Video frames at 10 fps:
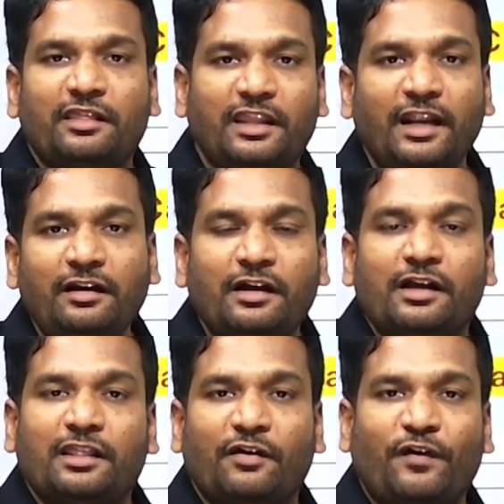then
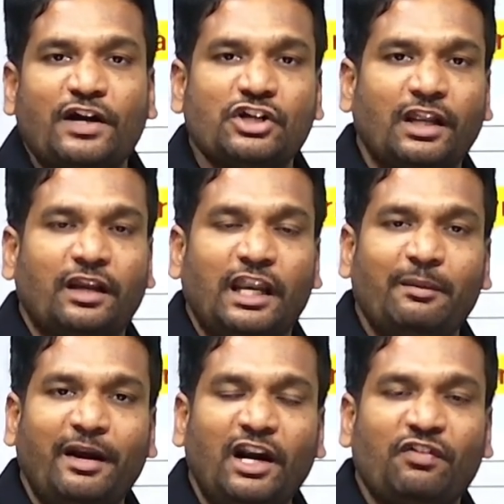the
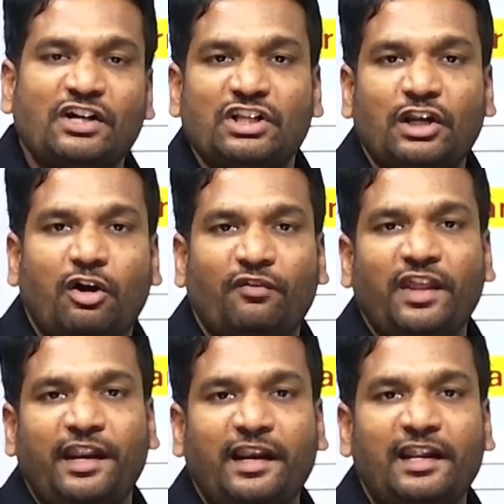independent functioning of
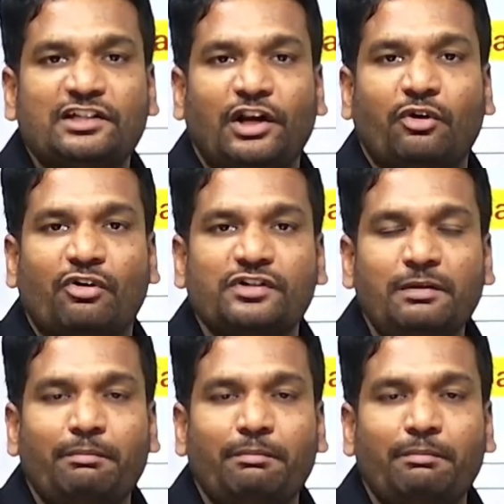the Indian Legislative Council